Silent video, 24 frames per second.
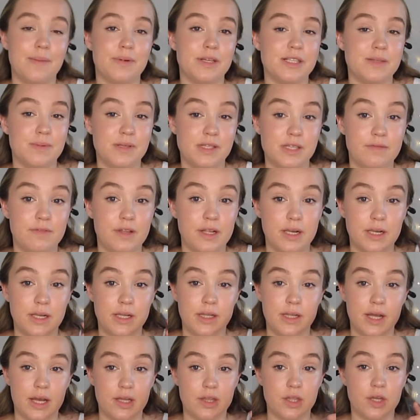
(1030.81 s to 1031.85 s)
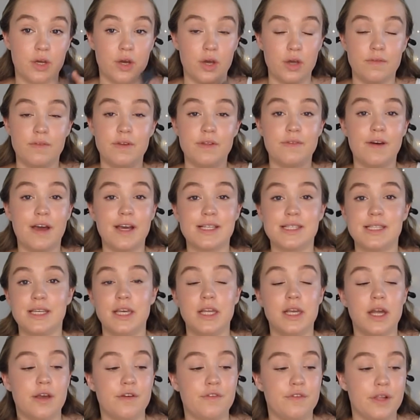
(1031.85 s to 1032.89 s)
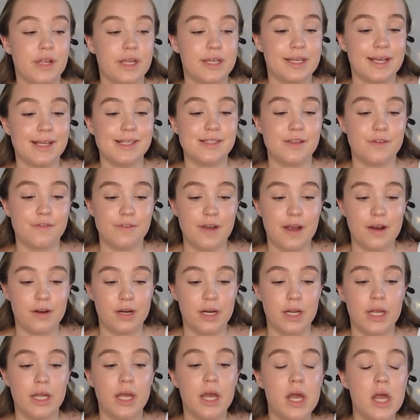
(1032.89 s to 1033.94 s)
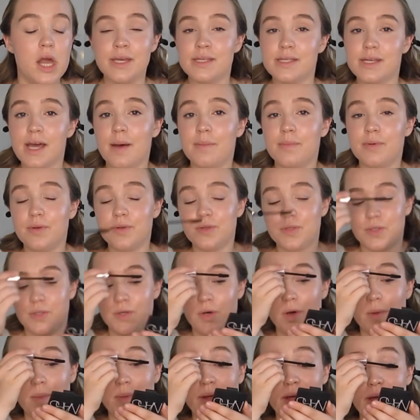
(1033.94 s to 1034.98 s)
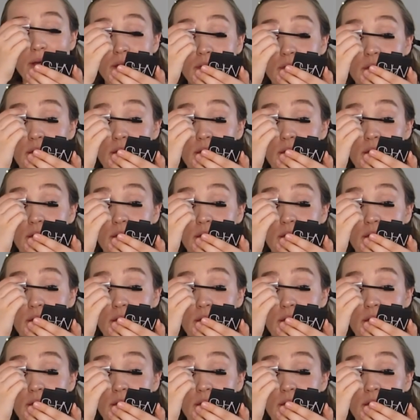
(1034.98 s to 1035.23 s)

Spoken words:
but specifically like the COVID vaccine, I feel like it's a very taboo topic